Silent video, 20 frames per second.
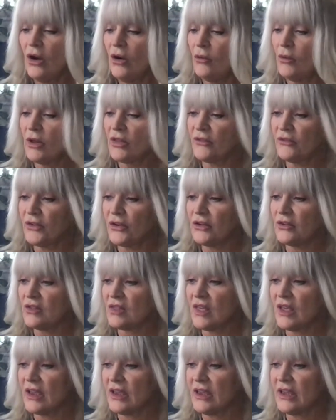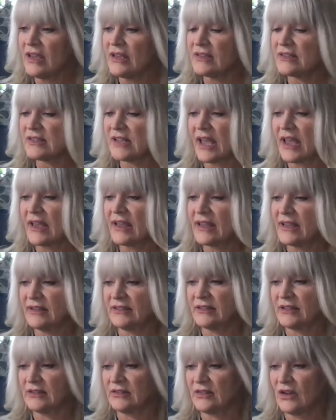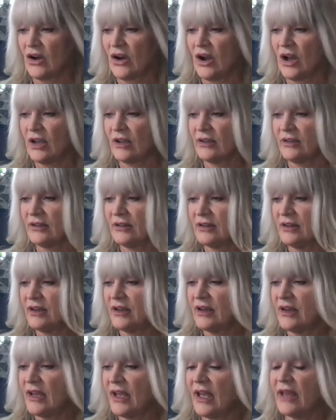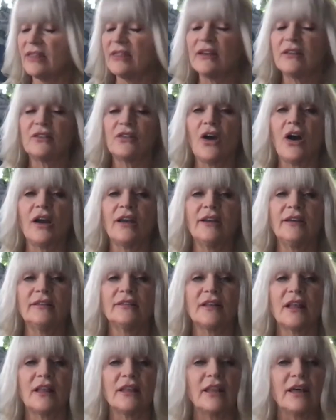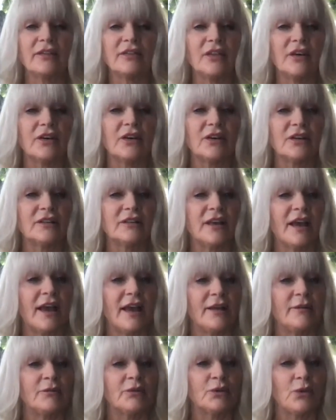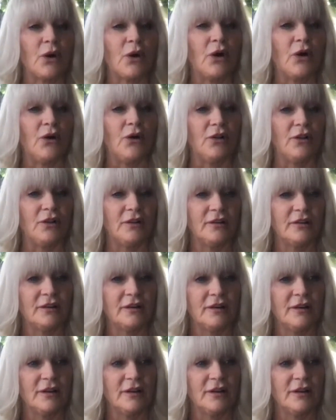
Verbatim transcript: Well, the first thing he's saying is a um. song, um, and the song is Let the Good Times Roll.